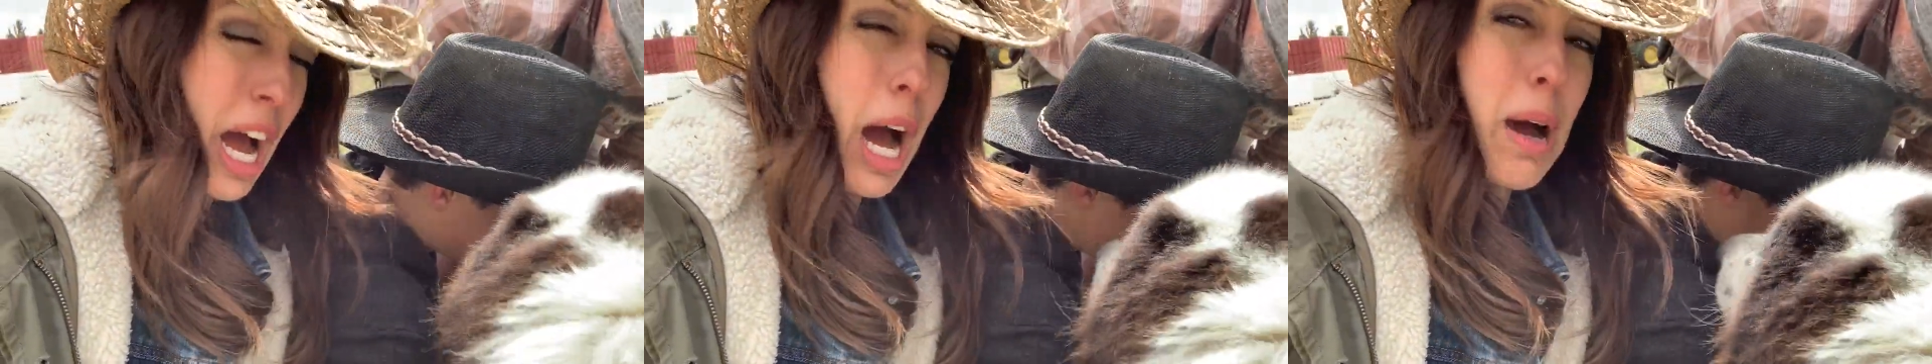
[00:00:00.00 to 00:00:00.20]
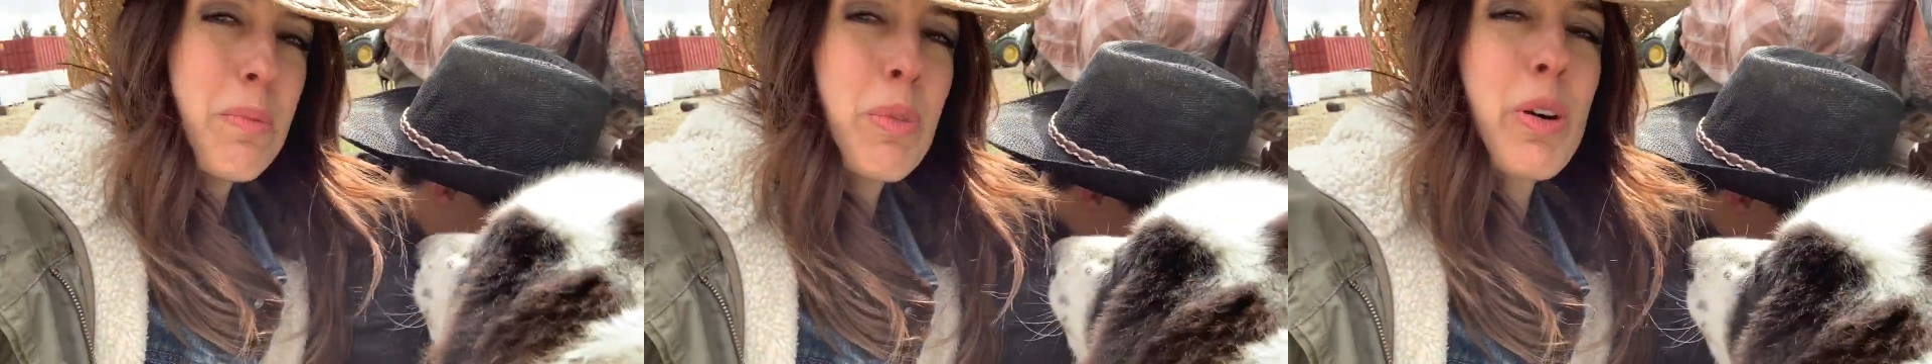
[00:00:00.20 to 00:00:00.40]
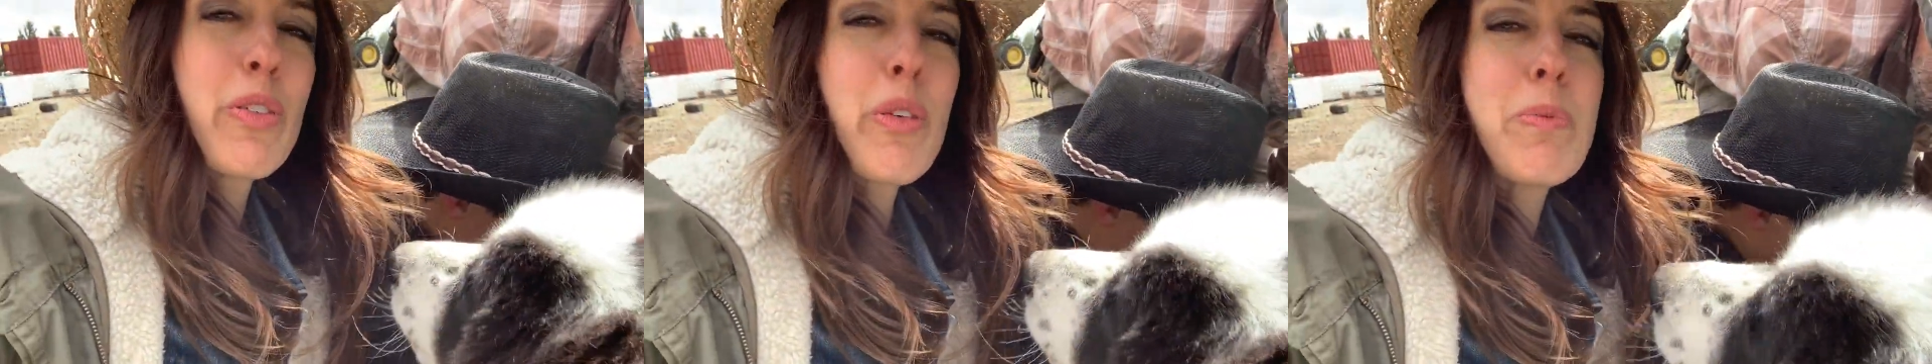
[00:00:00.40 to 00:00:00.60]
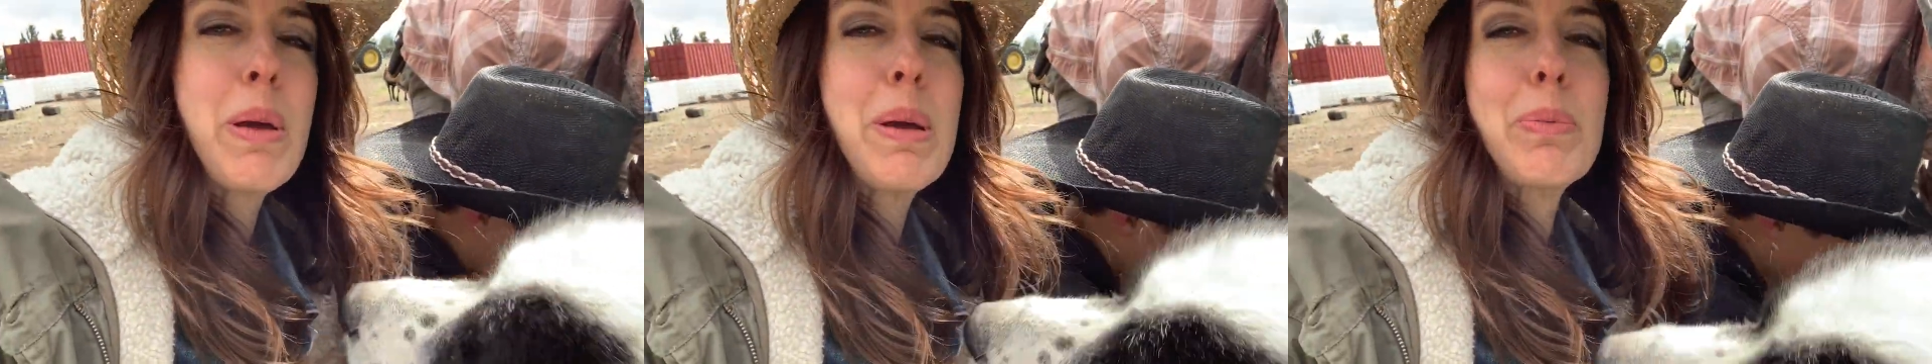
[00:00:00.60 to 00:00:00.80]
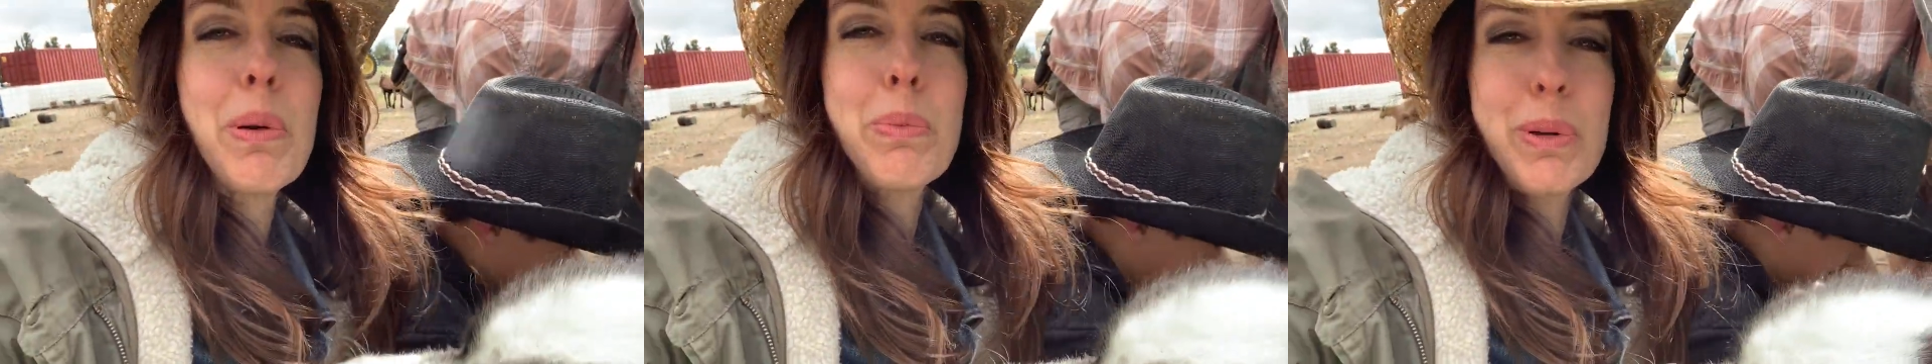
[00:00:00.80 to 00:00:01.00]
I'm more of a
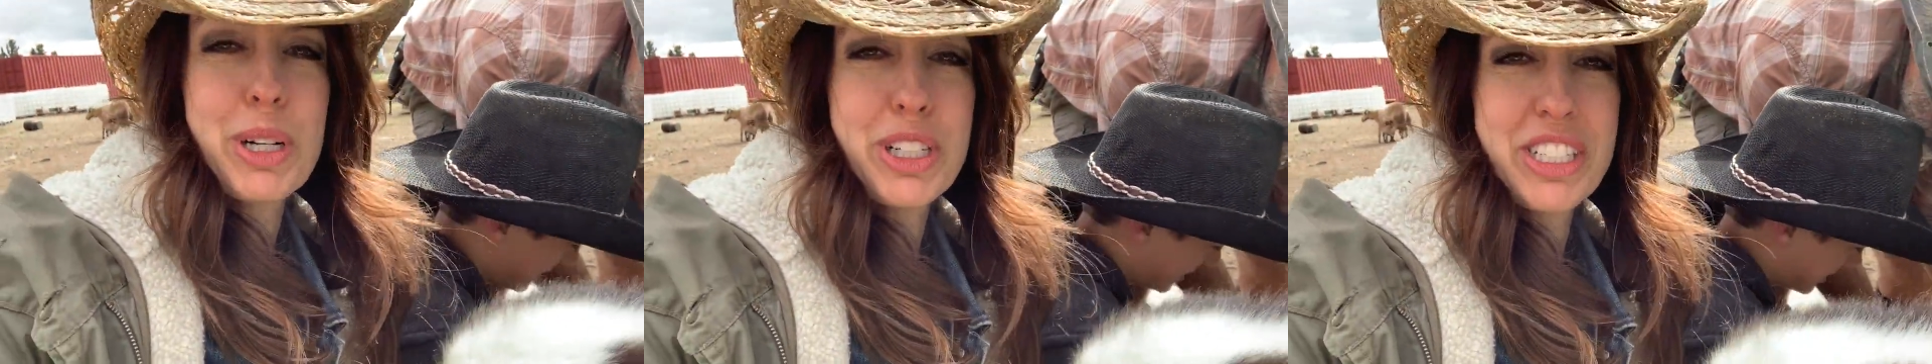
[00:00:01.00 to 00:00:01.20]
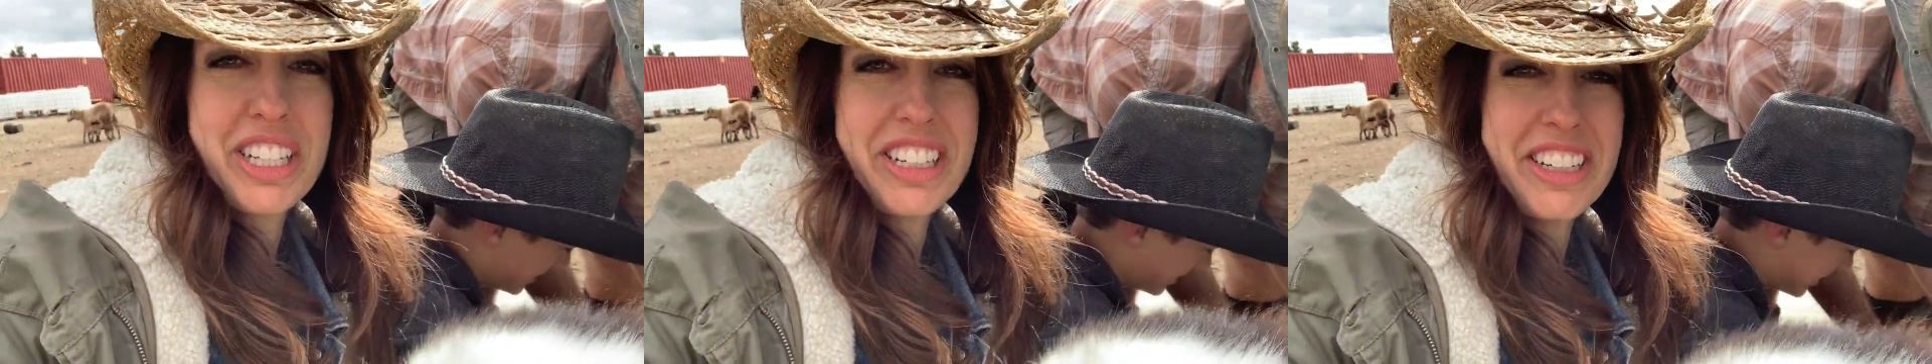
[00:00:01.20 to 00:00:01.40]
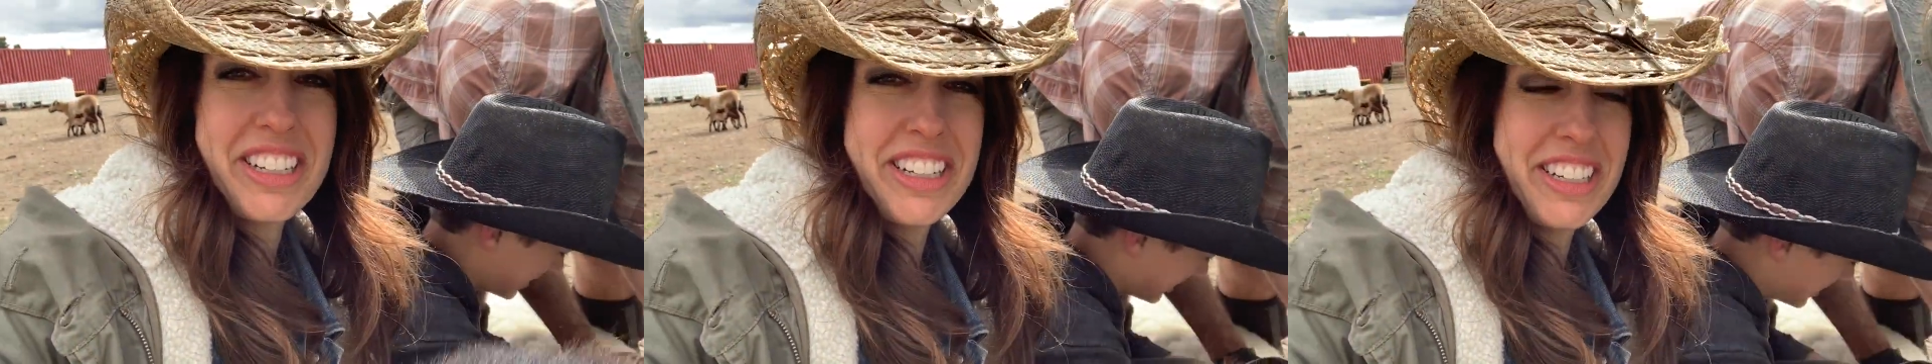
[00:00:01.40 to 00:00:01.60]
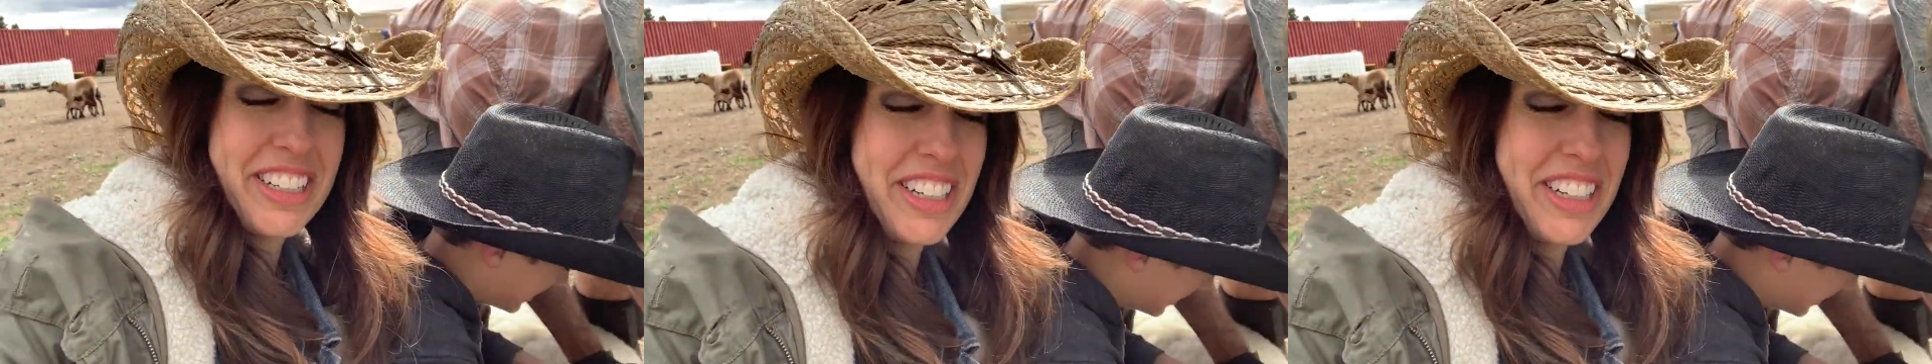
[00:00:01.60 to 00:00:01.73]
people person,